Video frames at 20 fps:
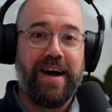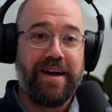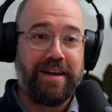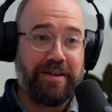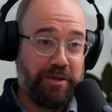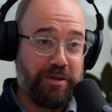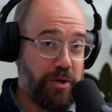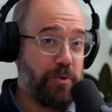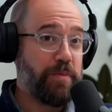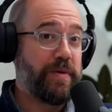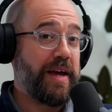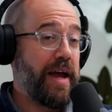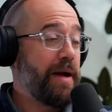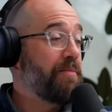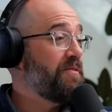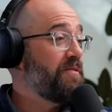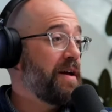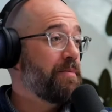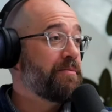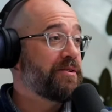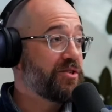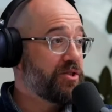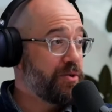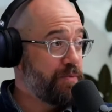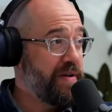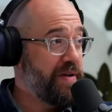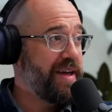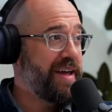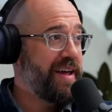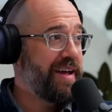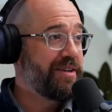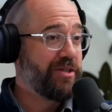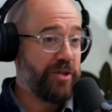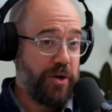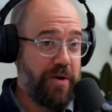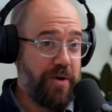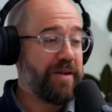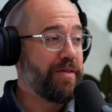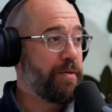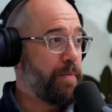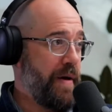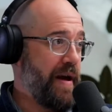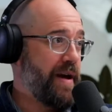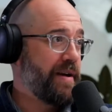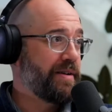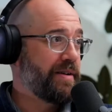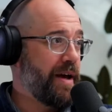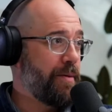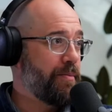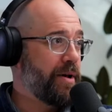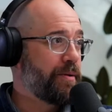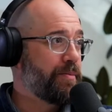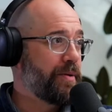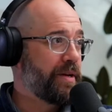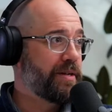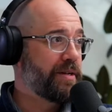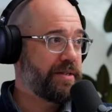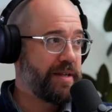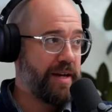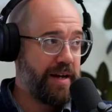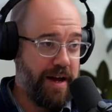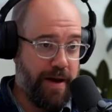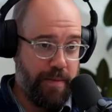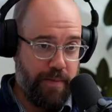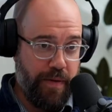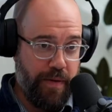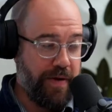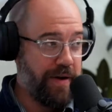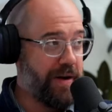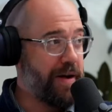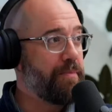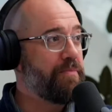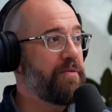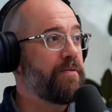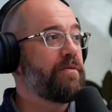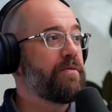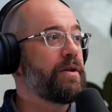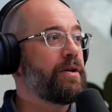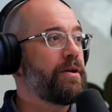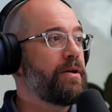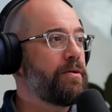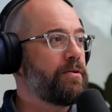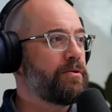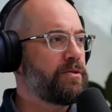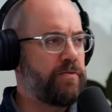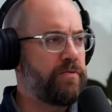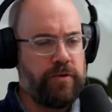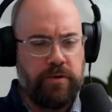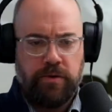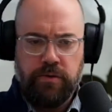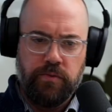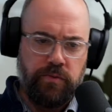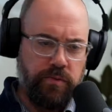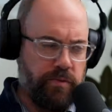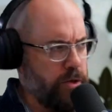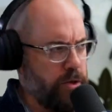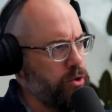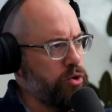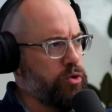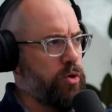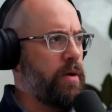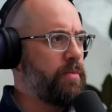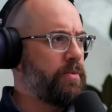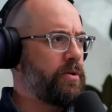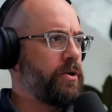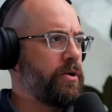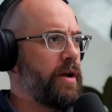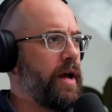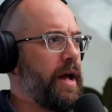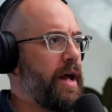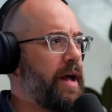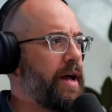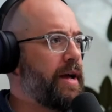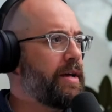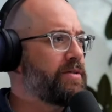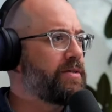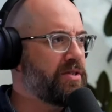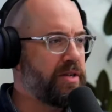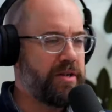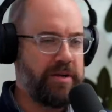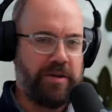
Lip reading: you became famous to me during the pandemic because they kept putting up the videos of you scrubbing your hands and